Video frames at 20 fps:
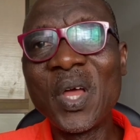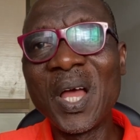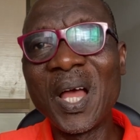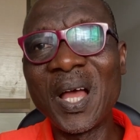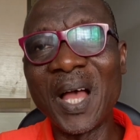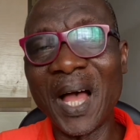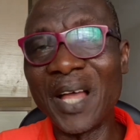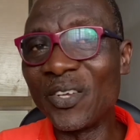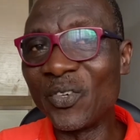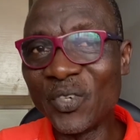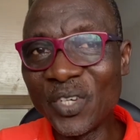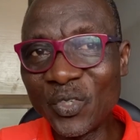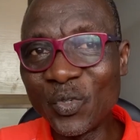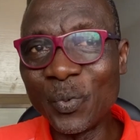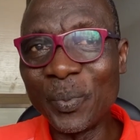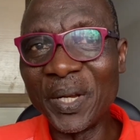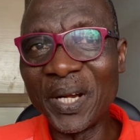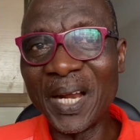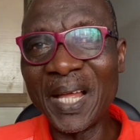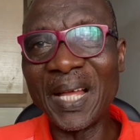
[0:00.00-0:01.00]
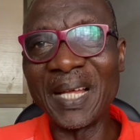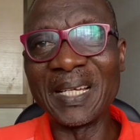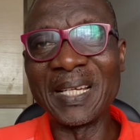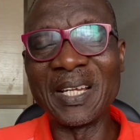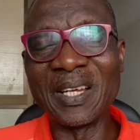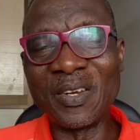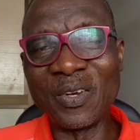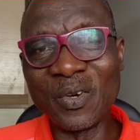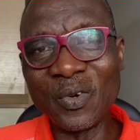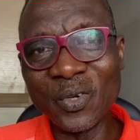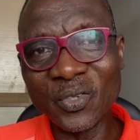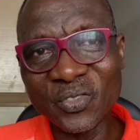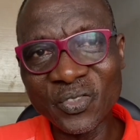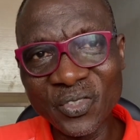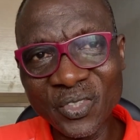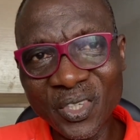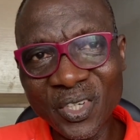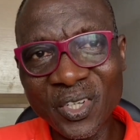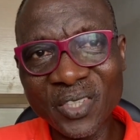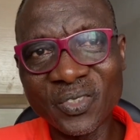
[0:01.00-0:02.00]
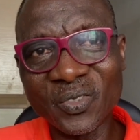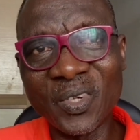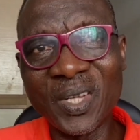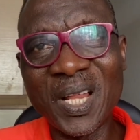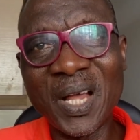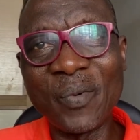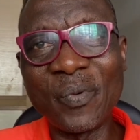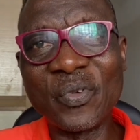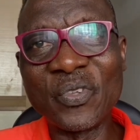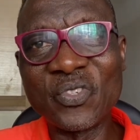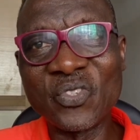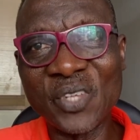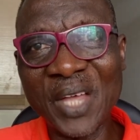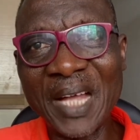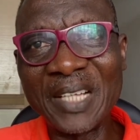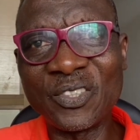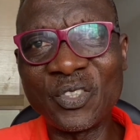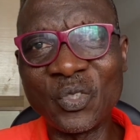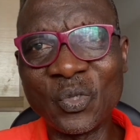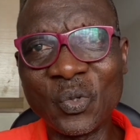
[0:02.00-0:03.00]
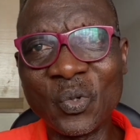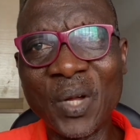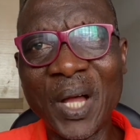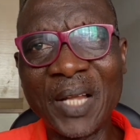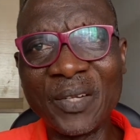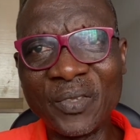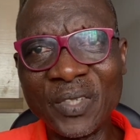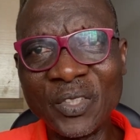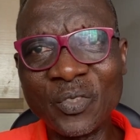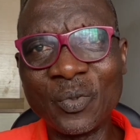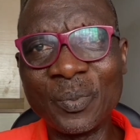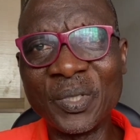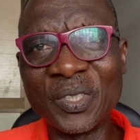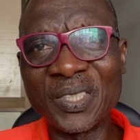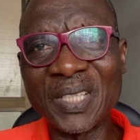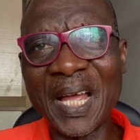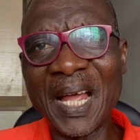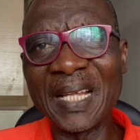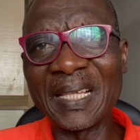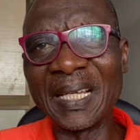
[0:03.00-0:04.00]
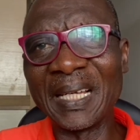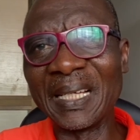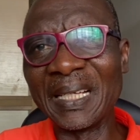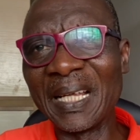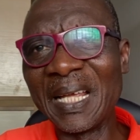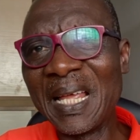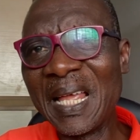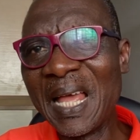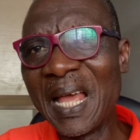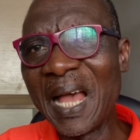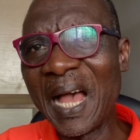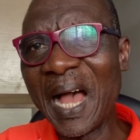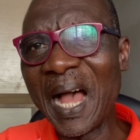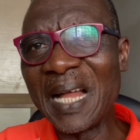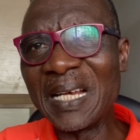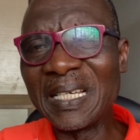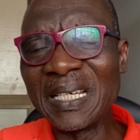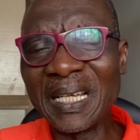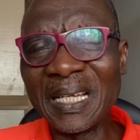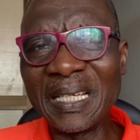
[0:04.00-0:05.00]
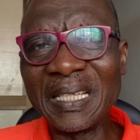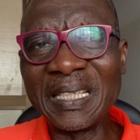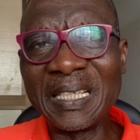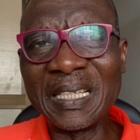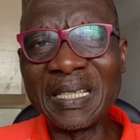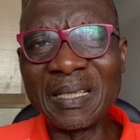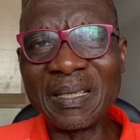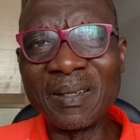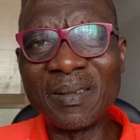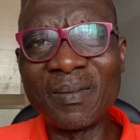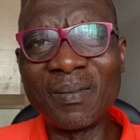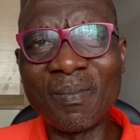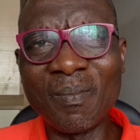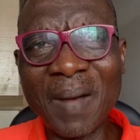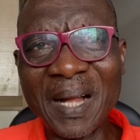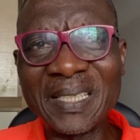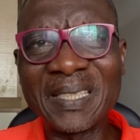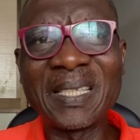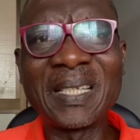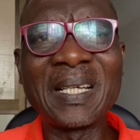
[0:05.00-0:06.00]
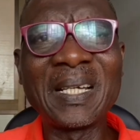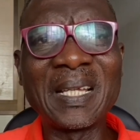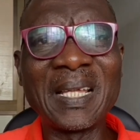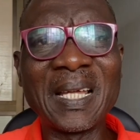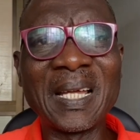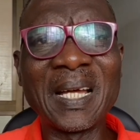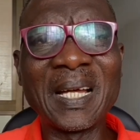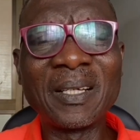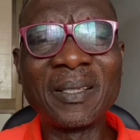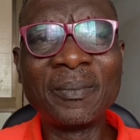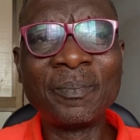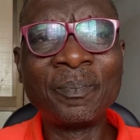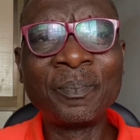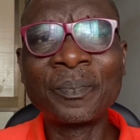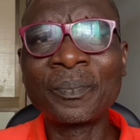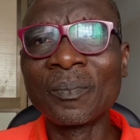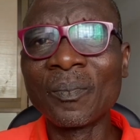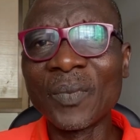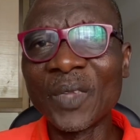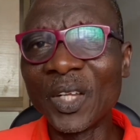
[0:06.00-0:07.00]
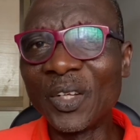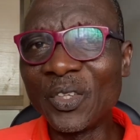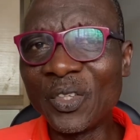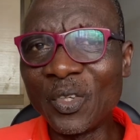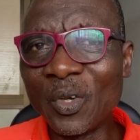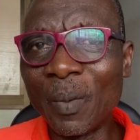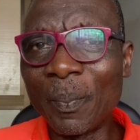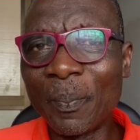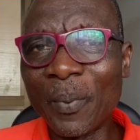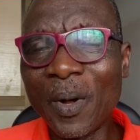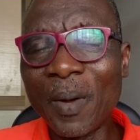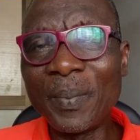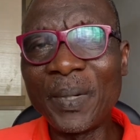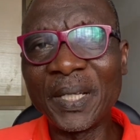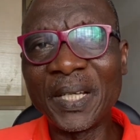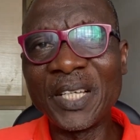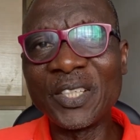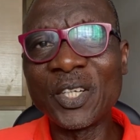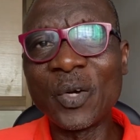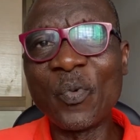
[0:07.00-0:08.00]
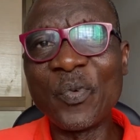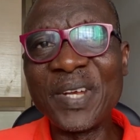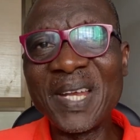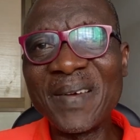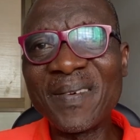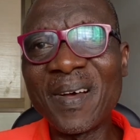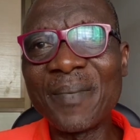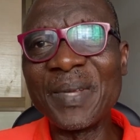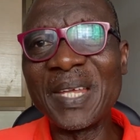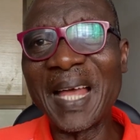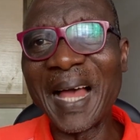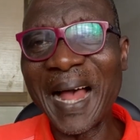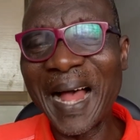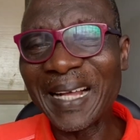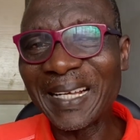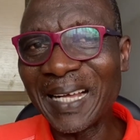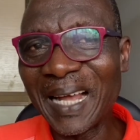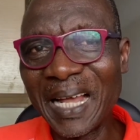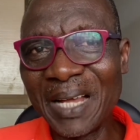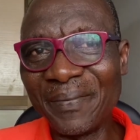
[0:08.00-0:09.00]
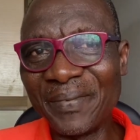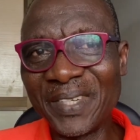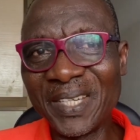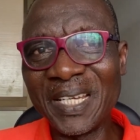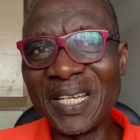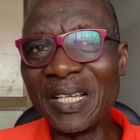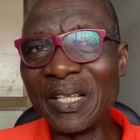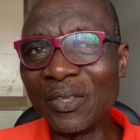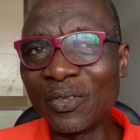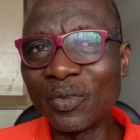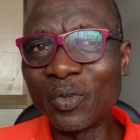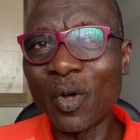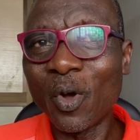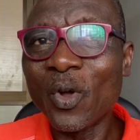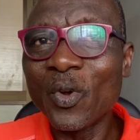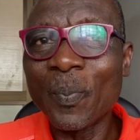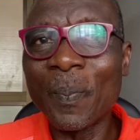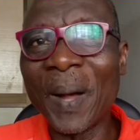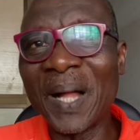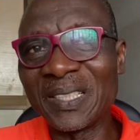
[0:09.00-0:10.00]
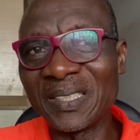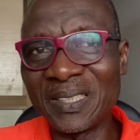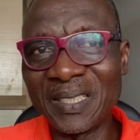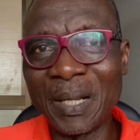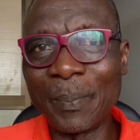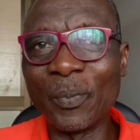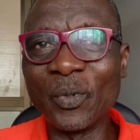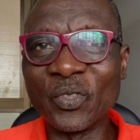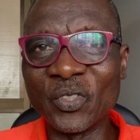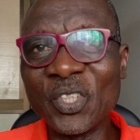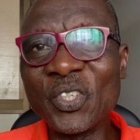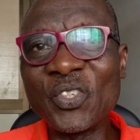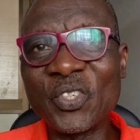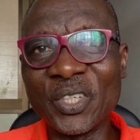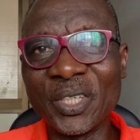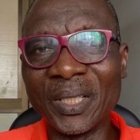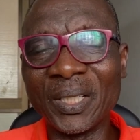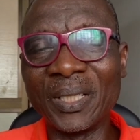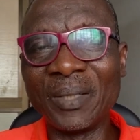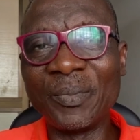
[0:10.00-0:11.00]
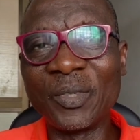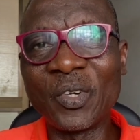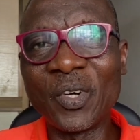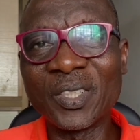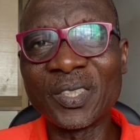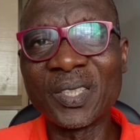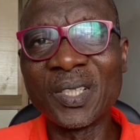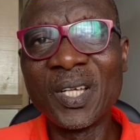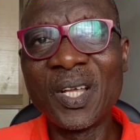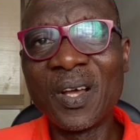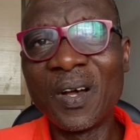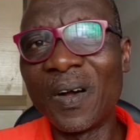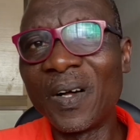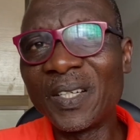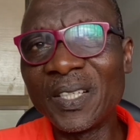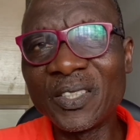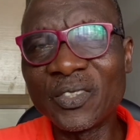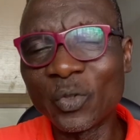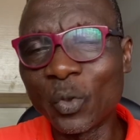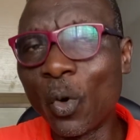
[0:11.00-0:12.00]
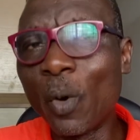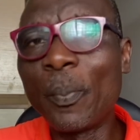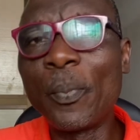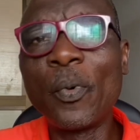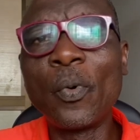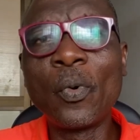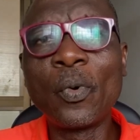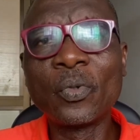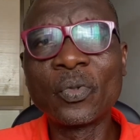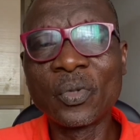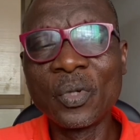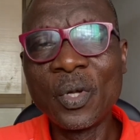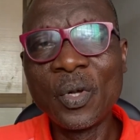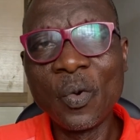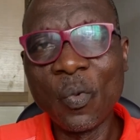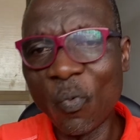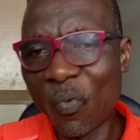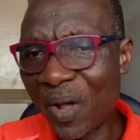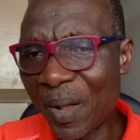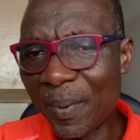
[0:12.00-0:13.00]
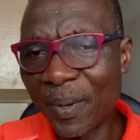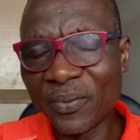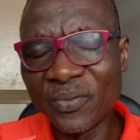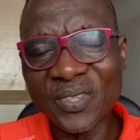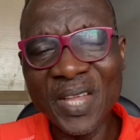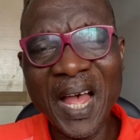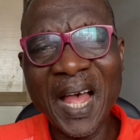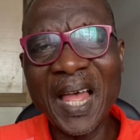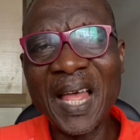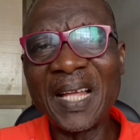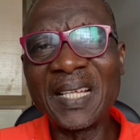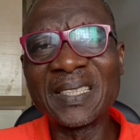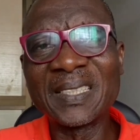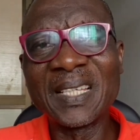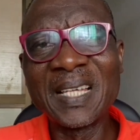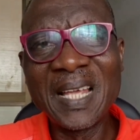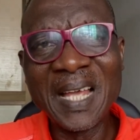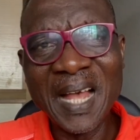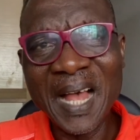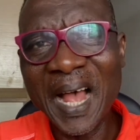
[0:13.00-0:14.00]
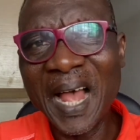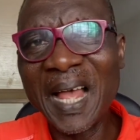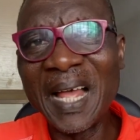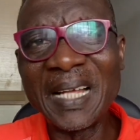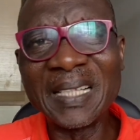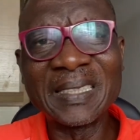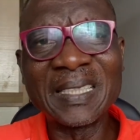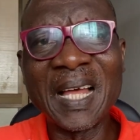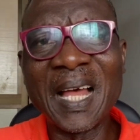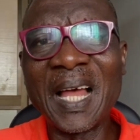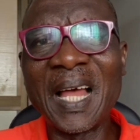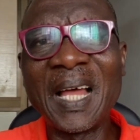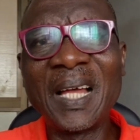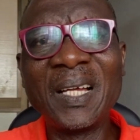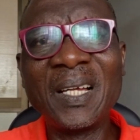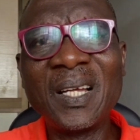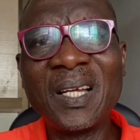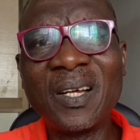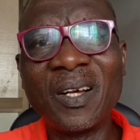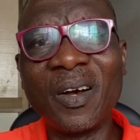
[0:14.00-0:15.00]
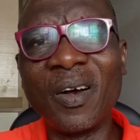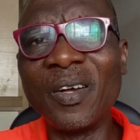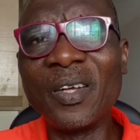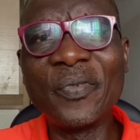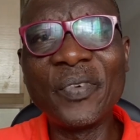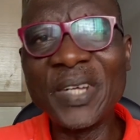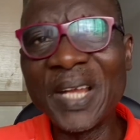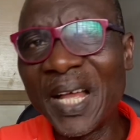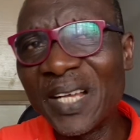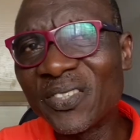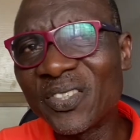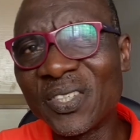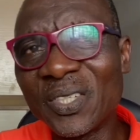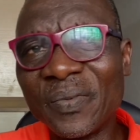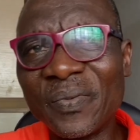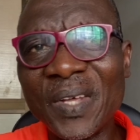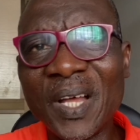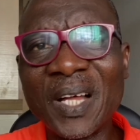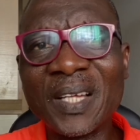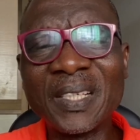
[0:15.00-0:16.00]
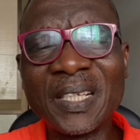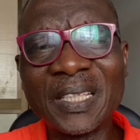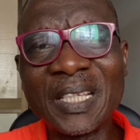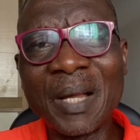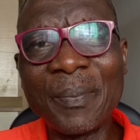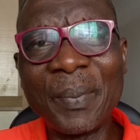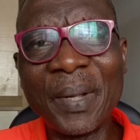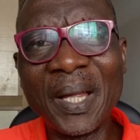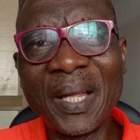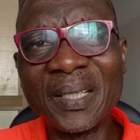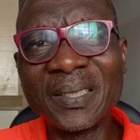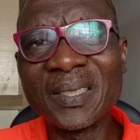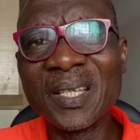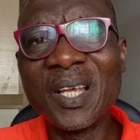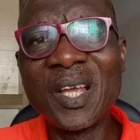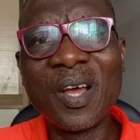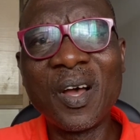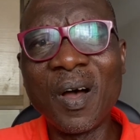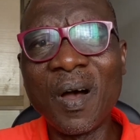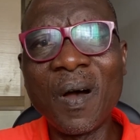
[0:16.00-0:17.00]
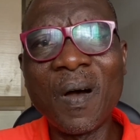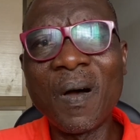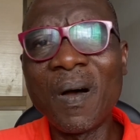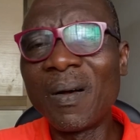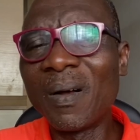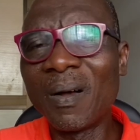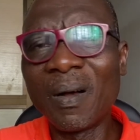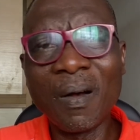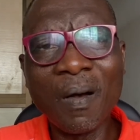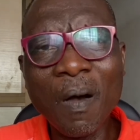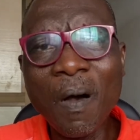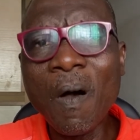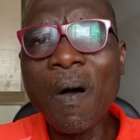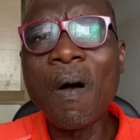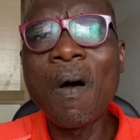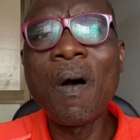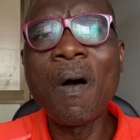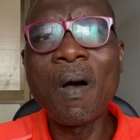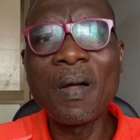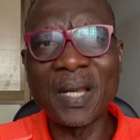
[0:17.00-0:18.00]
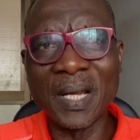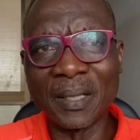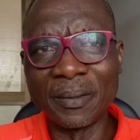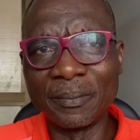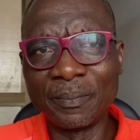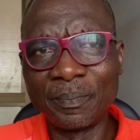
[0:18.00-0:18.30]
and you need to be read. No serious scholar will cite you, and you need to be cited. And the material, your publication, will never be archived in third-party repository, because all these Scopus, Web of Science, ISI, or even Elsevier database, or all the